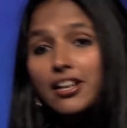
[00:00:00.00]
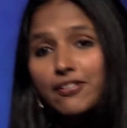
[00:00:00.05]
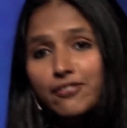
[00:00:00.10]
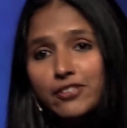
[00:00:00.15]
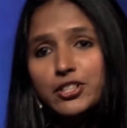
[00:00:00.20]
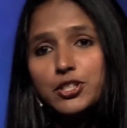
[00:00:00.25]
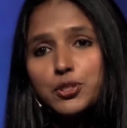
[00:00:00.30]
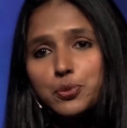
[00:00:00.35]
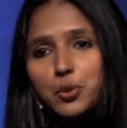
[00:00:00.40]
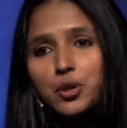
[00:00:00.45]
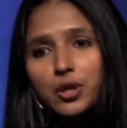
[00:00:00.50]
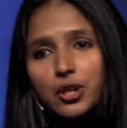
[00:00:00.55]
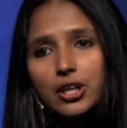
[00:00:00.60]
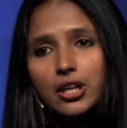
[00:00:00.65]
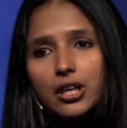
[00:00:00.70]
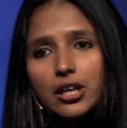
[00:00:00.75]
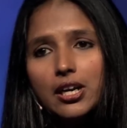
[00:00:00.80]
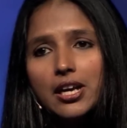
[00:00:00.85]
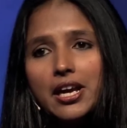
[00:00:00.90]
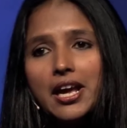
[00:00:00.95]
Leavitt's
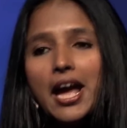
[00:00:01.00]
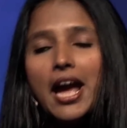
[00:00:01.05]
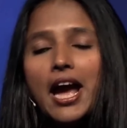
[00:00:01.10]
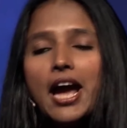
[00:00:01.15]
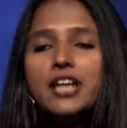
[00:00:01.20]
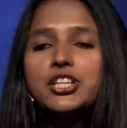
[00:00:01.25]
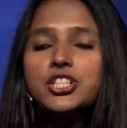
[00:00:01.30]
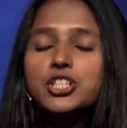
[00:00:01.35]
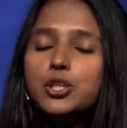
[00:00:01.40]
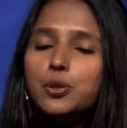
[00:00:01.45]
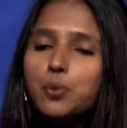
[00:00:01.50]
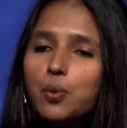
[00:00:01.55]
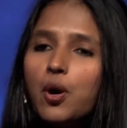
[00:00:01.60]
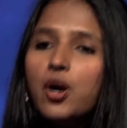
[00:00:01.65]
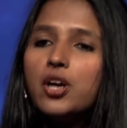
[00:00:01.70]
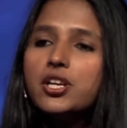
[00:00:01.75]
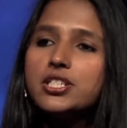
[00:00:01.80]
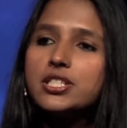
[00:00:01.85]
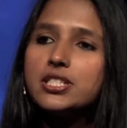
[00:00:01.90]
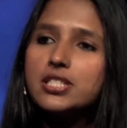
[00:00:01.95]
work, and she
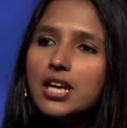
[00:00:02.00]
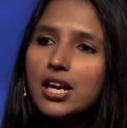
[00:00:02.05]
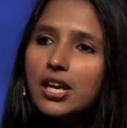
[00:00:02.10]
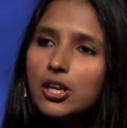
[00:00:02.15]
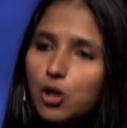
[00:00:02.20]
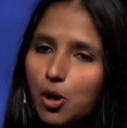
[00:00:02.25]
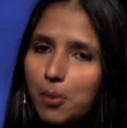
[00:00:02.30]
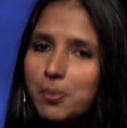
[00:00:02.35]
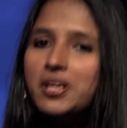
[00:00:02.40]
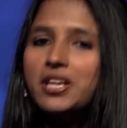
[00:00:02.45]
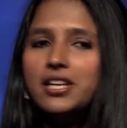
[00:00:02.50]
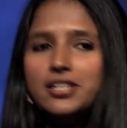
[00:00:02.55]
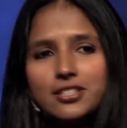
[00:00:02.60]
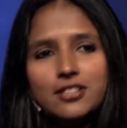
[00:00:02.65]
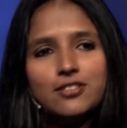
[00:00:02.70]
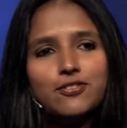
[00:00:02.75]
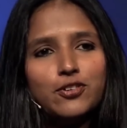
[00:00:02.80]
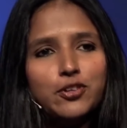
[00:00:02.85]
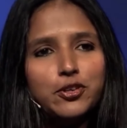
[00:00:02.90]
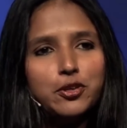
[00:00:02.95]
was
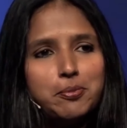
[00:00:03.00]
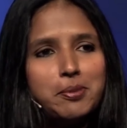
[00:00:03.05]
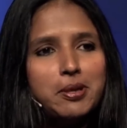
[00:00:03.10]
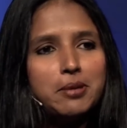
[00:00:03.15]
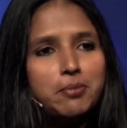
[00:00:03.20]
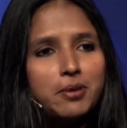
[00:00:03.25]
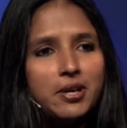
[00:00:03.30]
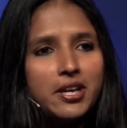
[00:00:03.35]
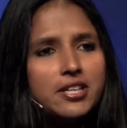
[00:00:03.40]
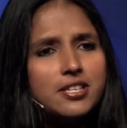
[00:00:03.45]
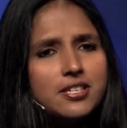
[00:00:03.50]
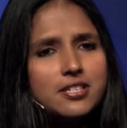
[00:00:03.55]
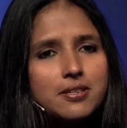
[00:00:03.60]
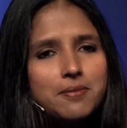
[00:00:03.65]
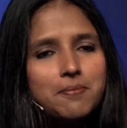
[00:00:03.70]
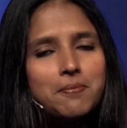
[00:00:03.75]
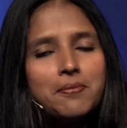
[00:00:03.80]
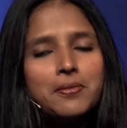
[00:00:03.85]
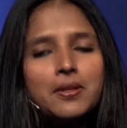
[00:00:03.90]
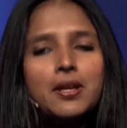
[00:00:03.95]
nominated for a Nobel Prize,
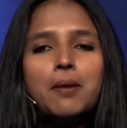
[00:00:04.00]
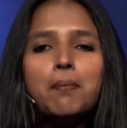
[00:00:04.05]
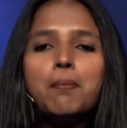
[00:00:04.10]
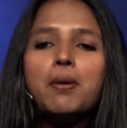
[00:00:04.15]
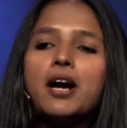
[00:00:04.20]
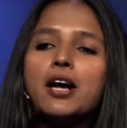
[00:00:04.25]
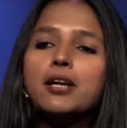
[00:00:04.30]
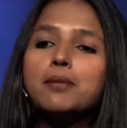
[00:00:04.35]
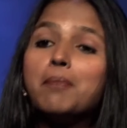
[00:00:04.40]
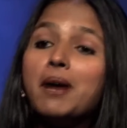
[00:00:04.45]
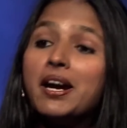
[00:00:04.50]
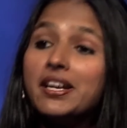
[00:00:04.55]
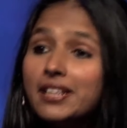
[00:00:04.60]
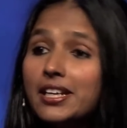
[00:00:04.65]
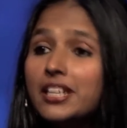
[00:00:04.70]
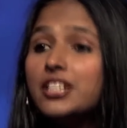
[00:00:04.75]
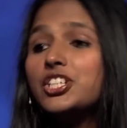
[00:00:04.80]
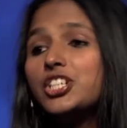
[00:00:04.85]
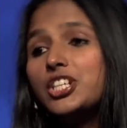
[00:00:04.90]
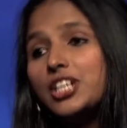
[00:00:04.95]
but by
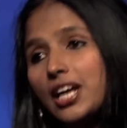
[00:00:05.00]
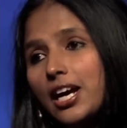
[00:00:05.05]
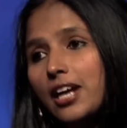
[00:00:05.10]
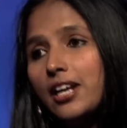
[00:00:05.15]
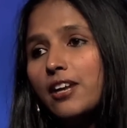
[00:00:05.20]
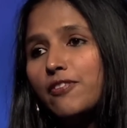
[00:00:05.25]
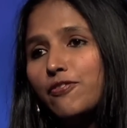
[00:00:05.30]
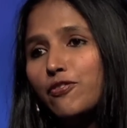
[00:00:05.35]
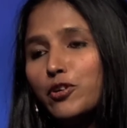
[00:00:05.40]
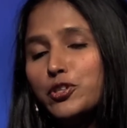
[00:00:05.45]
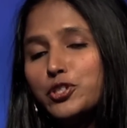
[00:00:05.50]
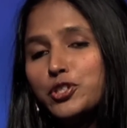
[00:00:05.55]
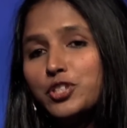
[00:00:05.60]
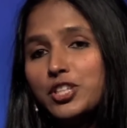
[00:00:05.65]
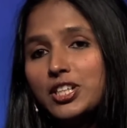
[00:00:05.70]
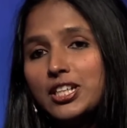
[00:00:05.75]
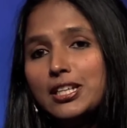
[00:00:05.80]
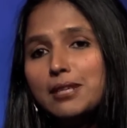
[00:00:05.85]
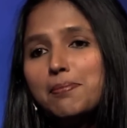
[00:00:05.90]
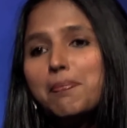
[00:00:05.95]
then she had
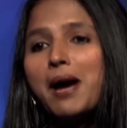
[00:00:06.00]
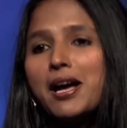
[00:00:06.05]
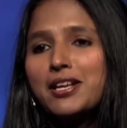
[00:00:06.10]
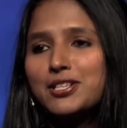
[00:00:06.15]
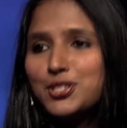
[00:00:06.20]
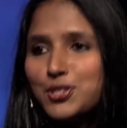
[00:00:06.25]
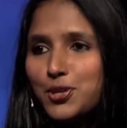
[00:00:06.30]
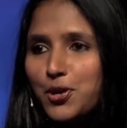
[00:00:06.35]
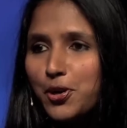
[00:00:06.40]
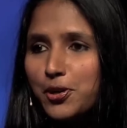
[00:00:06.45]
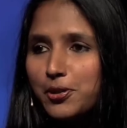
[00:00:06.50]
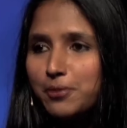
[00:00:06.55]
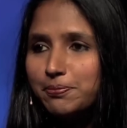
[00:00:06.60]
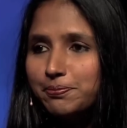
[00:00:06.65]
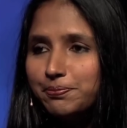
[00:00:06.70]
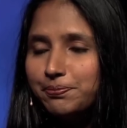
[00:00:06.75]
unfortunately passed on.